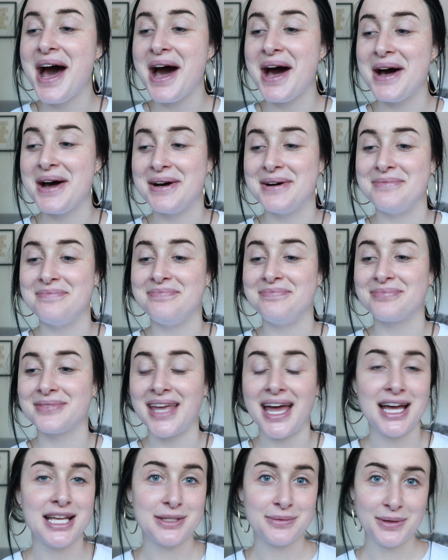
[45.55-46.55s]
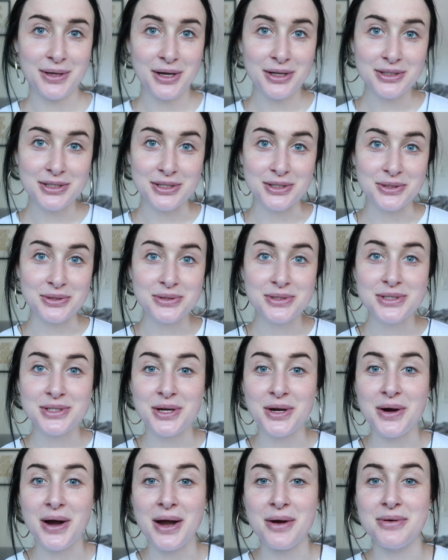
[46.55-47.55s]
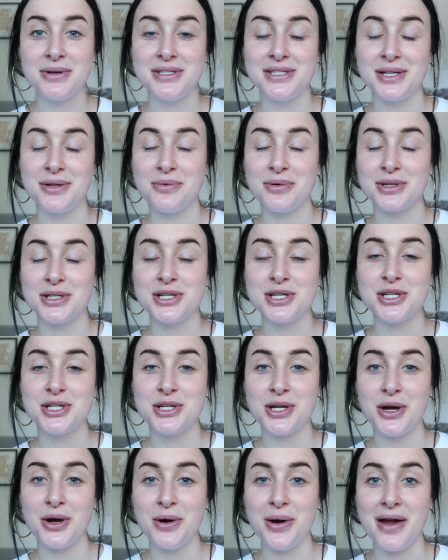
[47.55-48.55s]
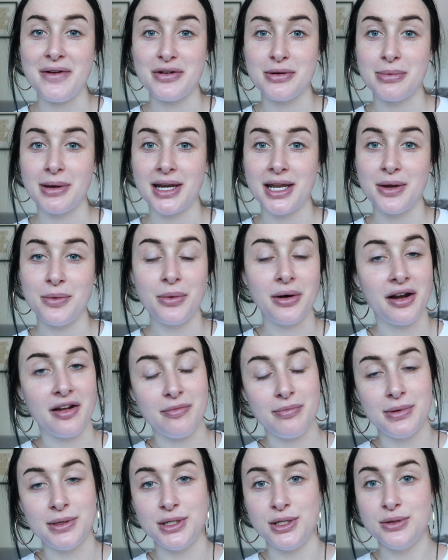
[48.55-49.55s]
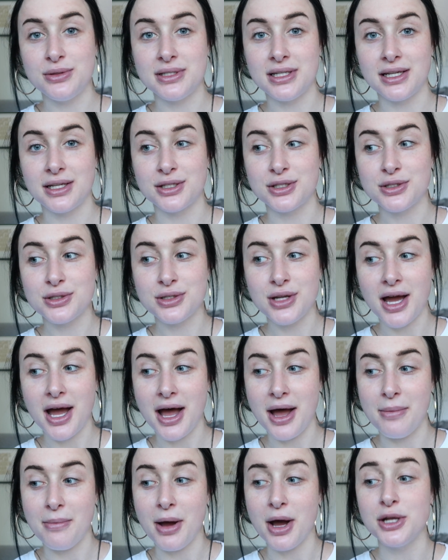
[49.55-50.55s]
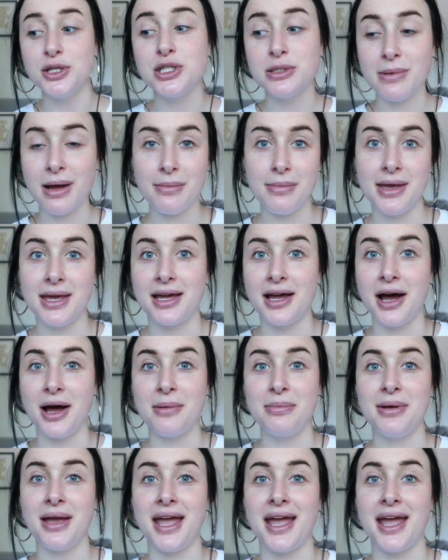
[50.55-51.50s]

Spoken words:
as we all do. So I did want to show everybody what I've been using under my makeup,